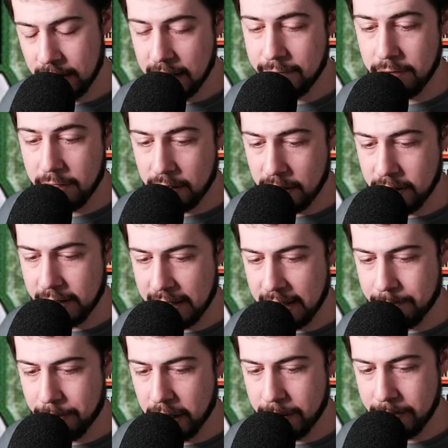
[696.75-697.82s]
every
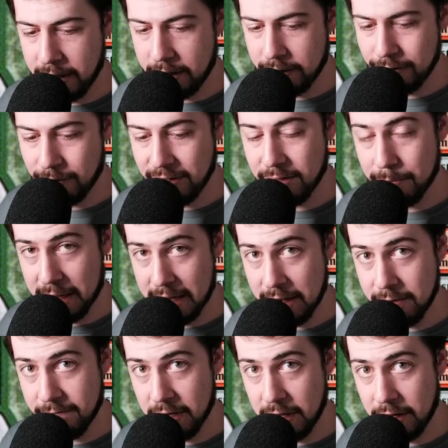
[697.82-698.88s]
non-land permanent with a
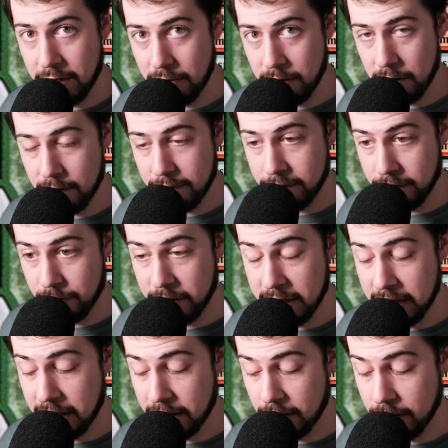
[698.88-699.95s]
mana value of
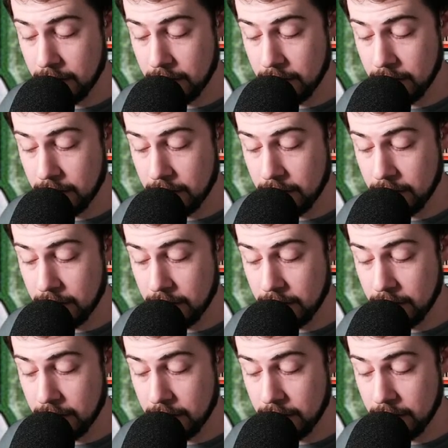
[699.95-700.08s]
3